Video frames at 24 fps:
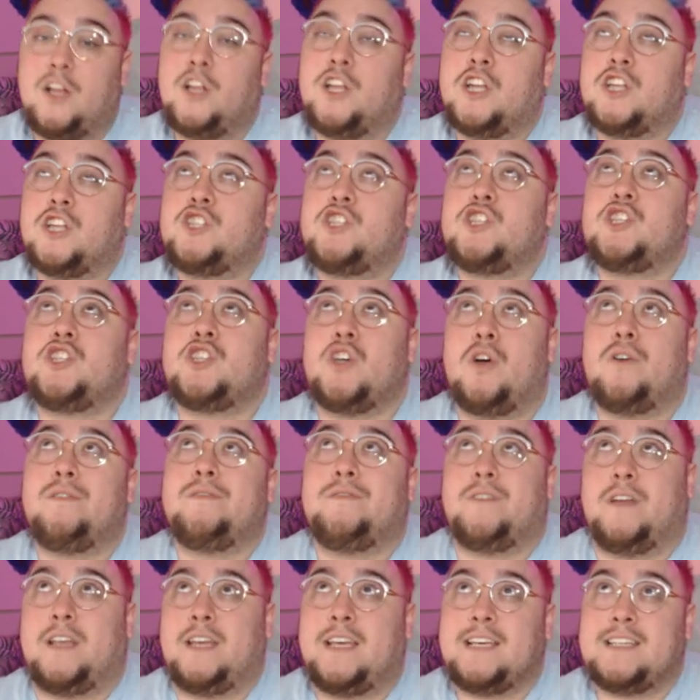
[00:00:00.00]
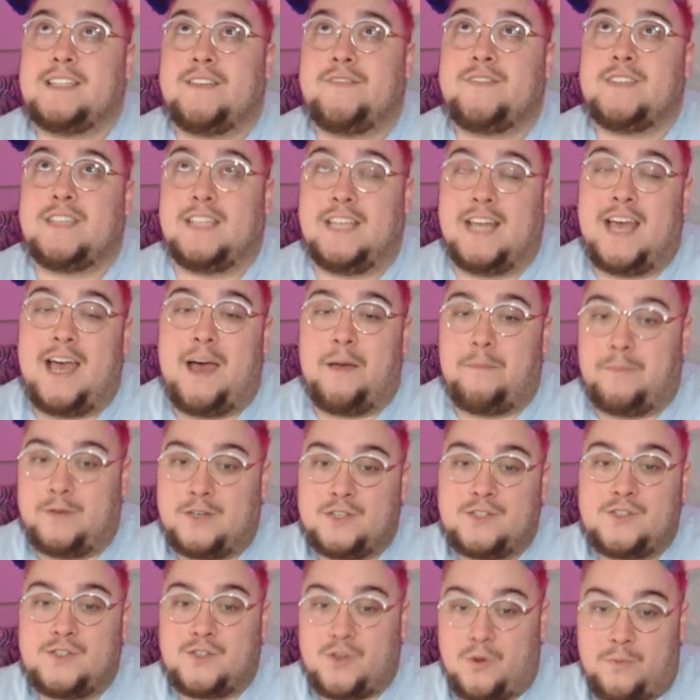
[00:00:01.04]
and it's so funny because I've seen it happen to
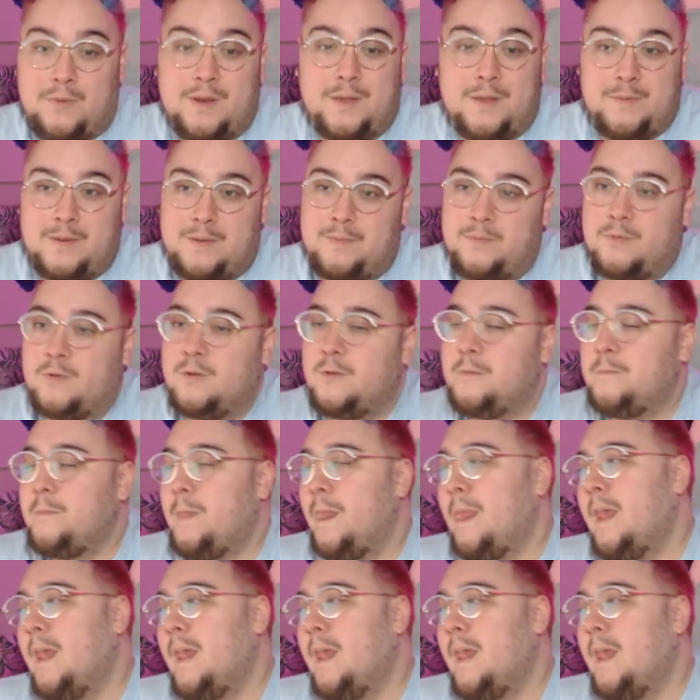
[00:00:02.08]
so many people.